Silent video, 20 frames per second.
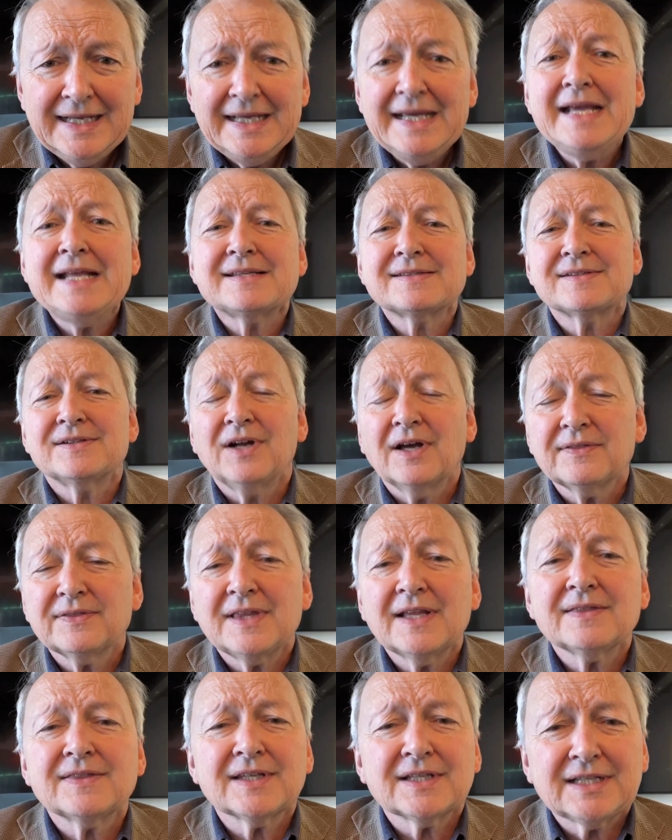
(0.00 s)
It's not
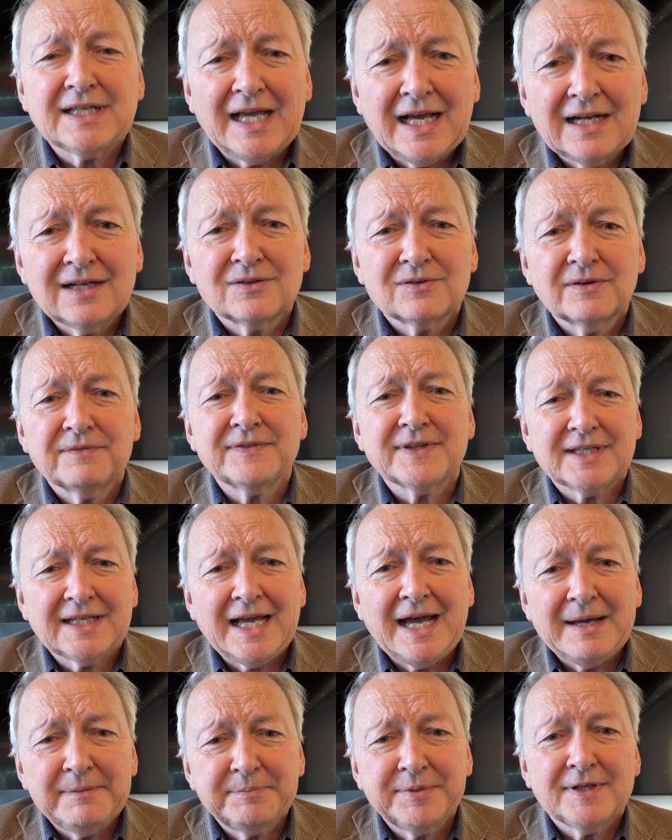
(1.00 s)
that the color of the
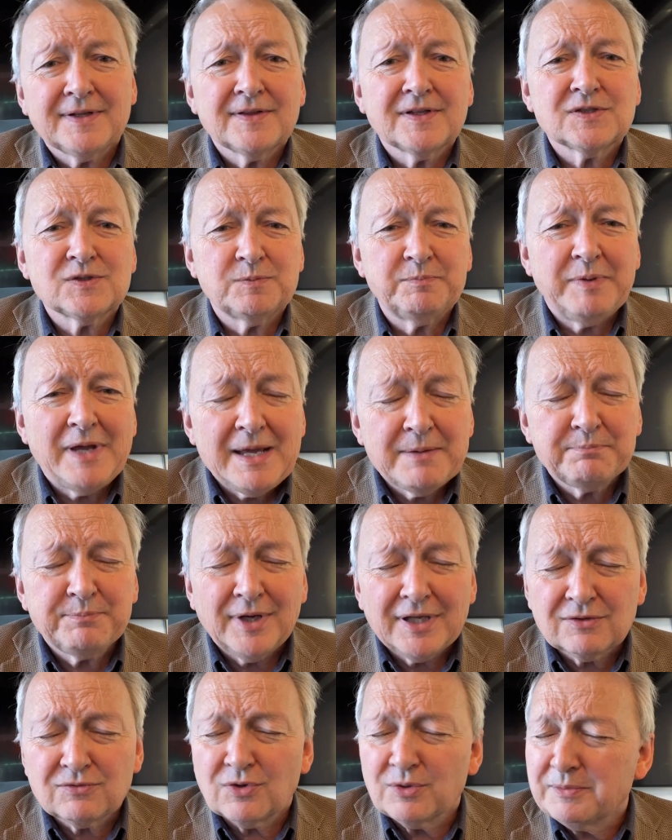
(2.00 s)
carpet in the spare
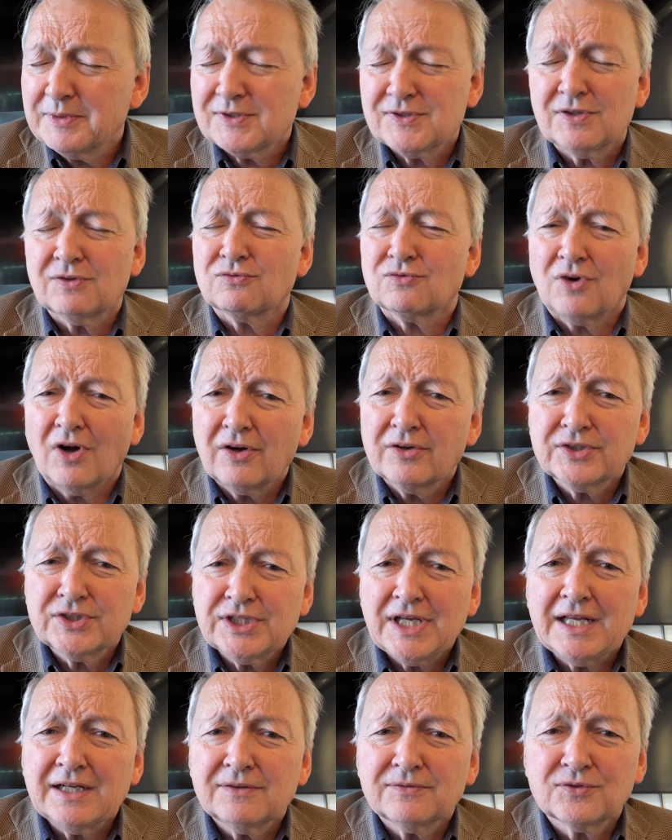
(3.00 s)
bedroom is the wrong
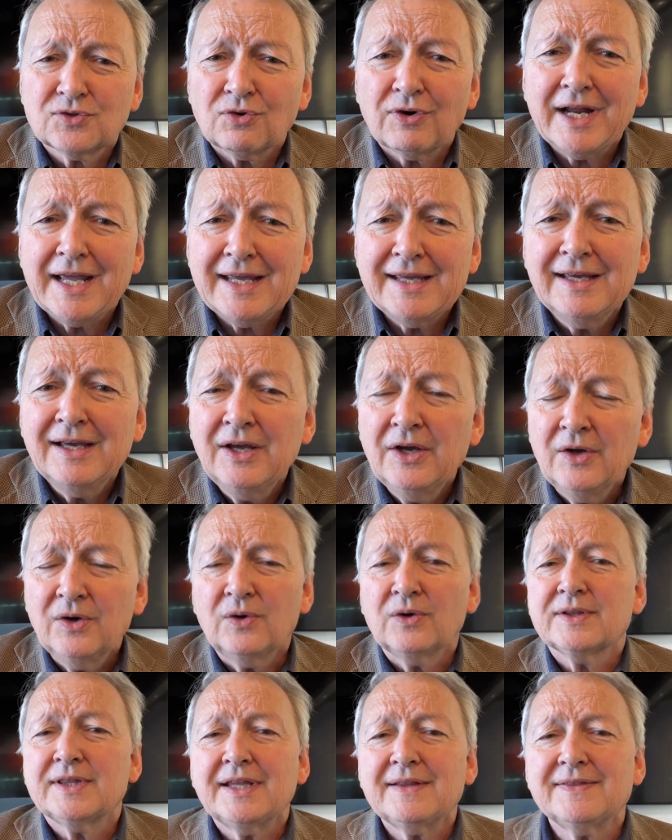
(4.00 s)
shade of gray,
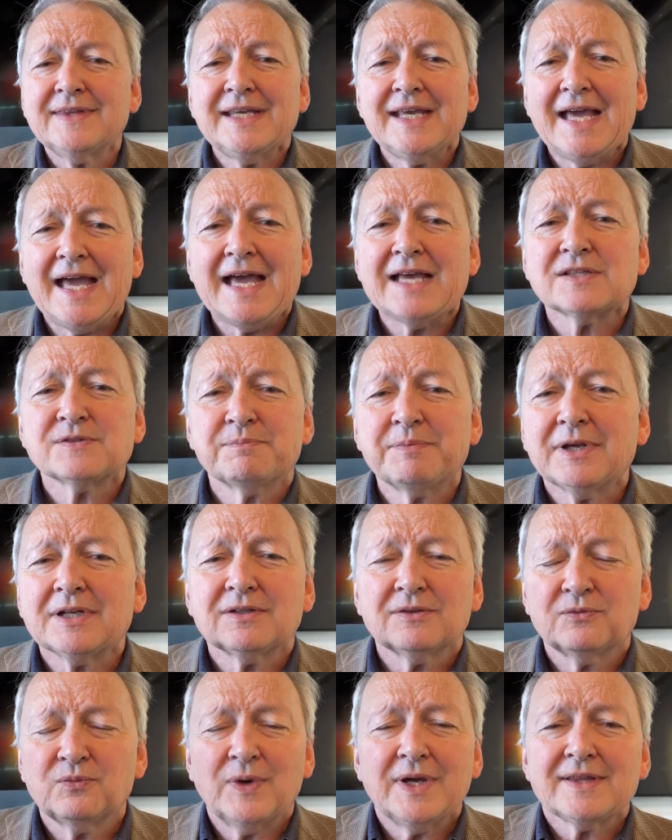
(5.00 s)
or that the aspect
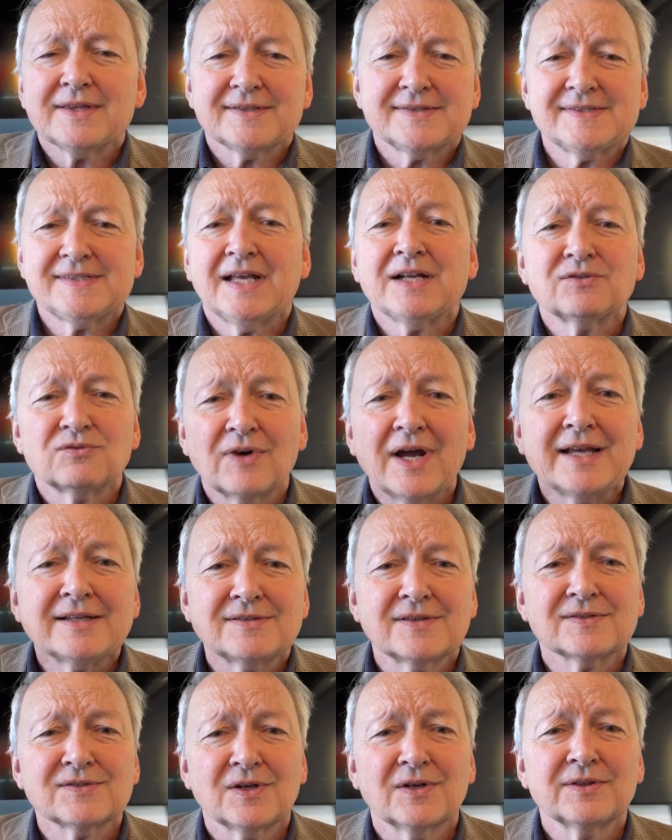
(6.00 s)
of where the sun
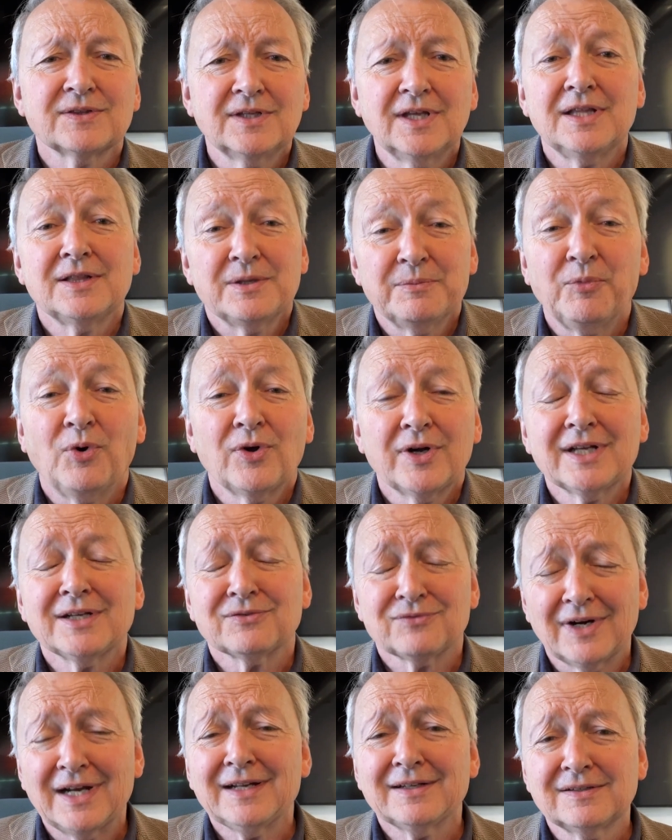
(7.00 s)
rises in the morning
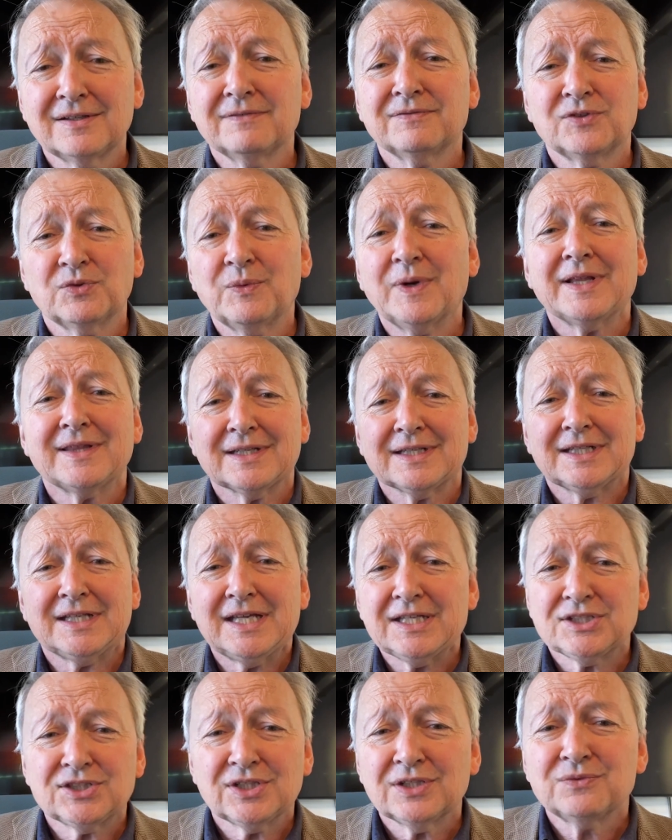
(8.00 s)
relative to where the
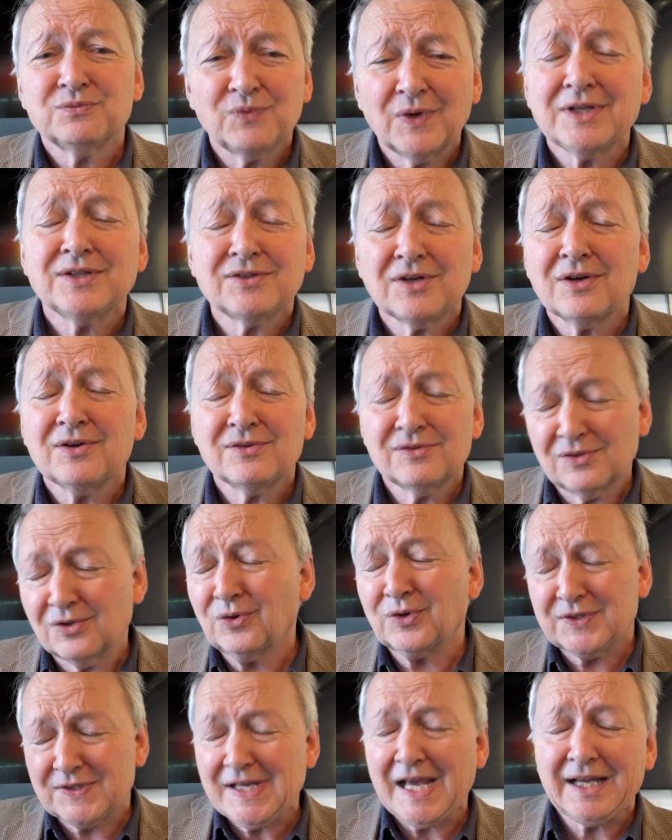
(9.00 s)
kitchen window
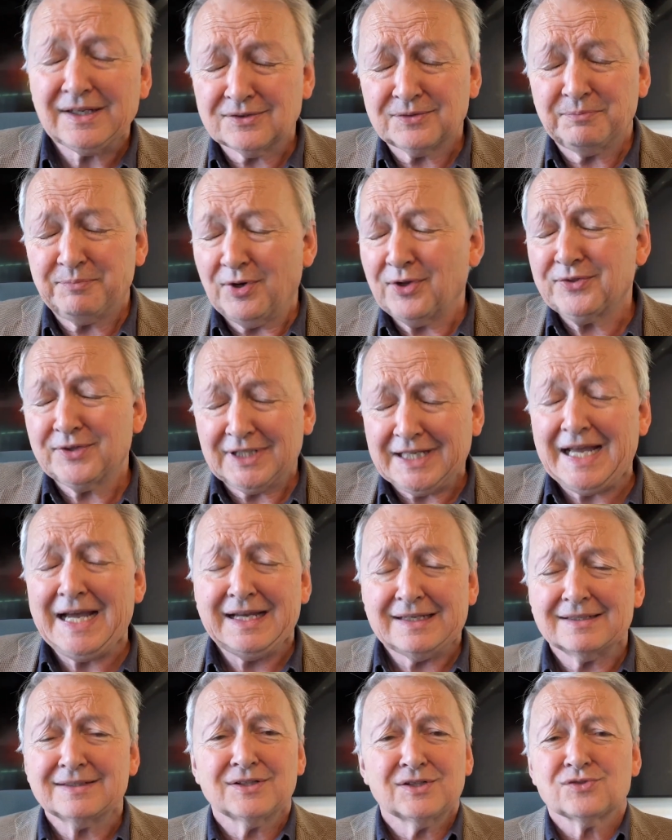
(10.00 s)
looks out upon the
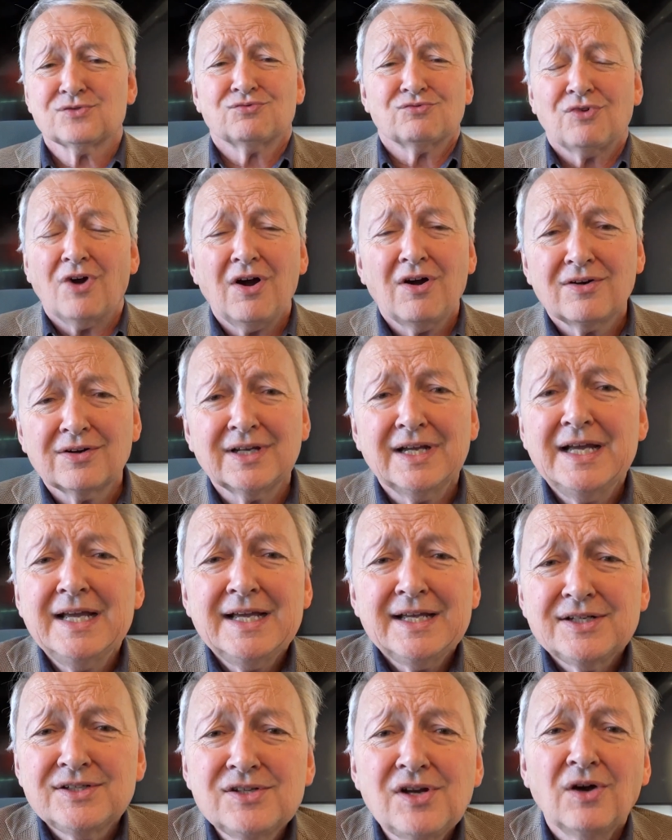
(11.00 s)
garden is wrong.
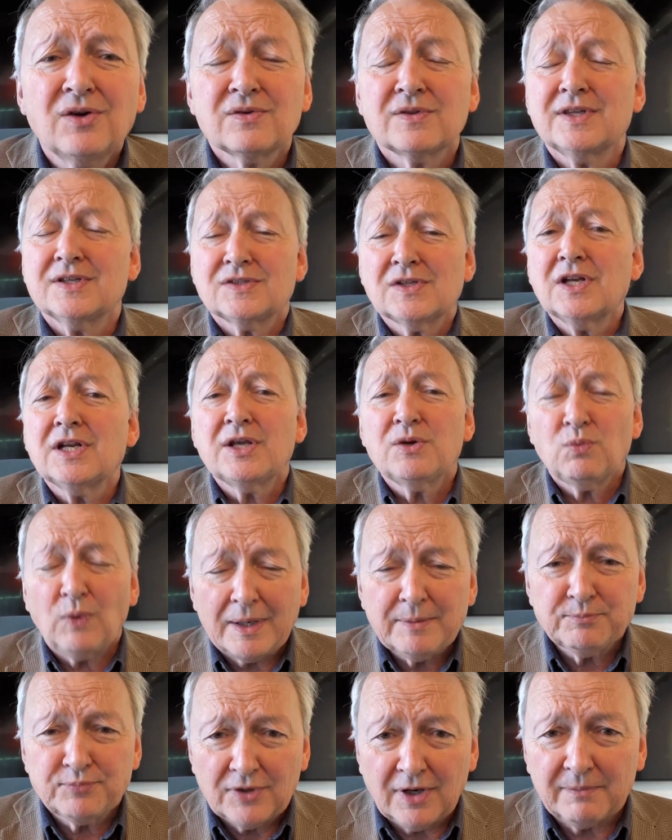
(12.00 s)
No, there's only
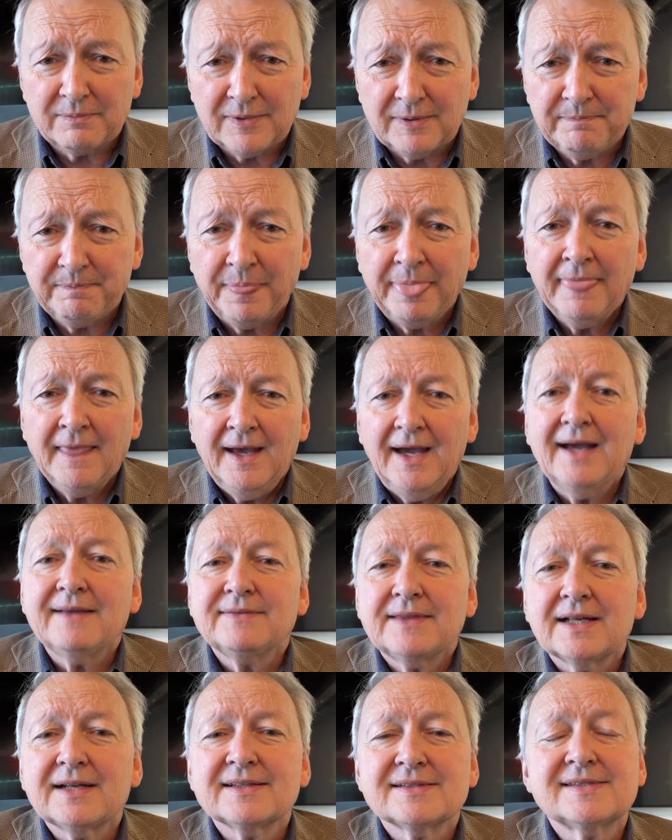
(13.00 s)
one problem, and
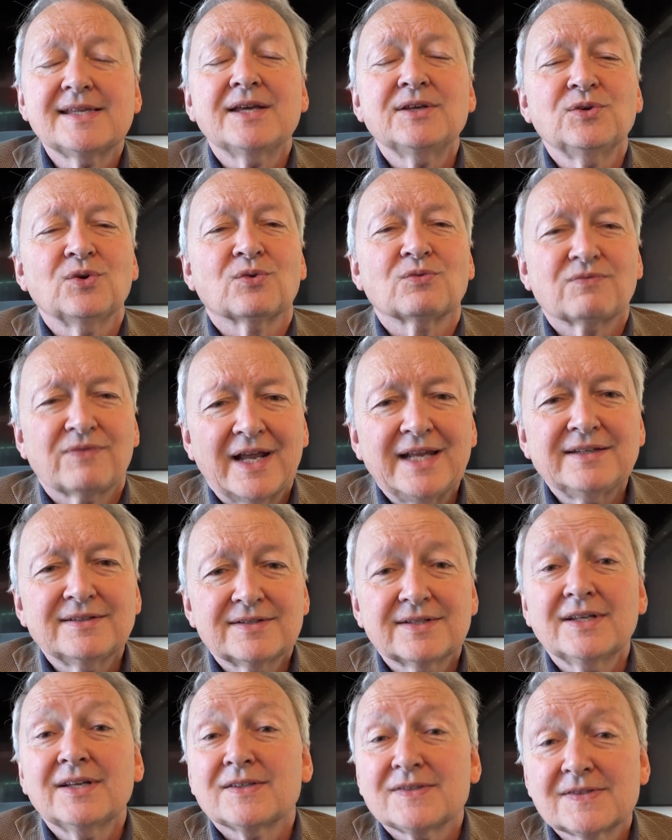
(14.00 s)
that is that your
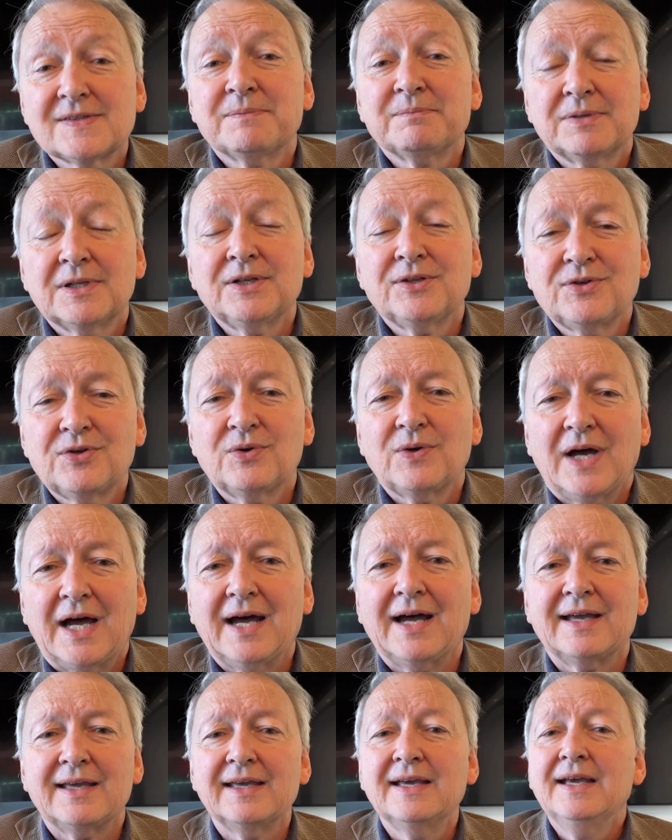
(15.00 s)
rent is simply too
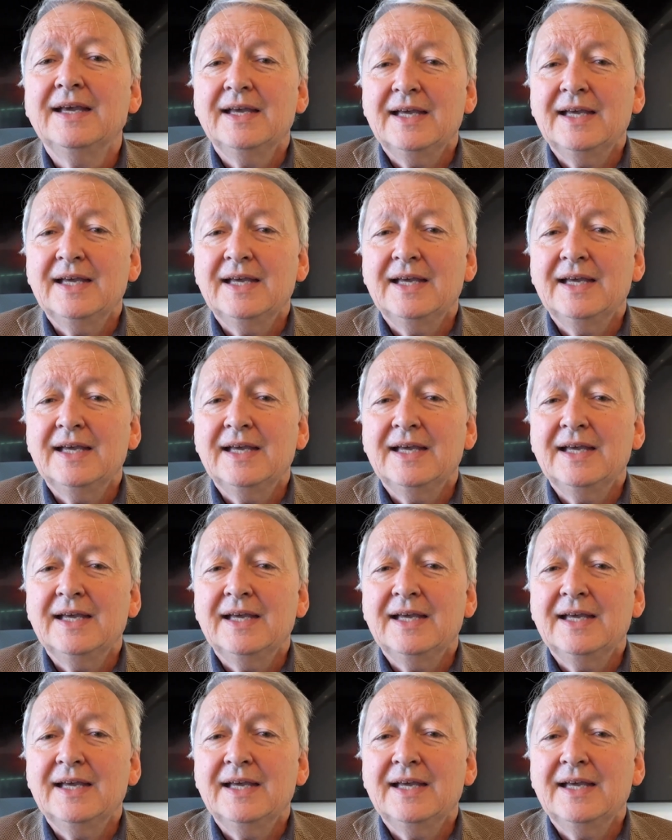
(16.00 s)
high.